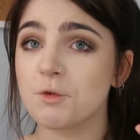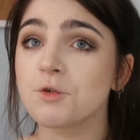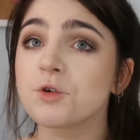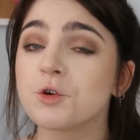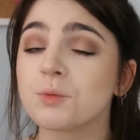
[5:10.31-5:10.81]

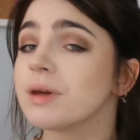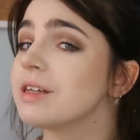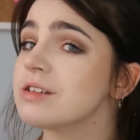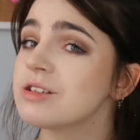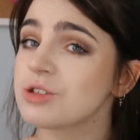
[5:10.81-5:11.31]
room
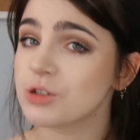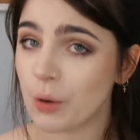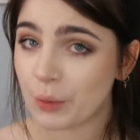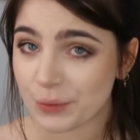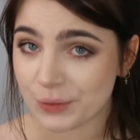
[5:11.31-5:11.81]
is
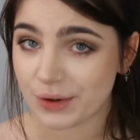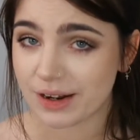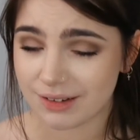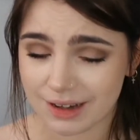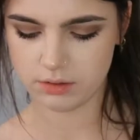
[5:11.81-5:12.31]
so cool
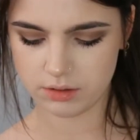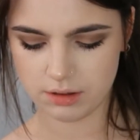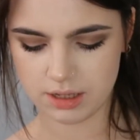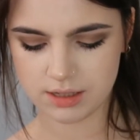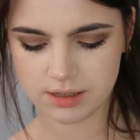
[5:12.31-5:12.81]
now. So
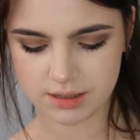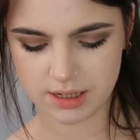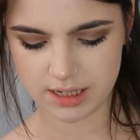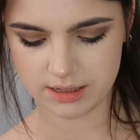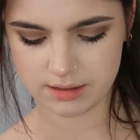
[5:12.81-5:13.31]
this
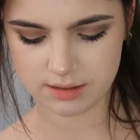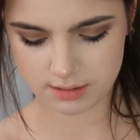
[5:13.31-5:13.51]
is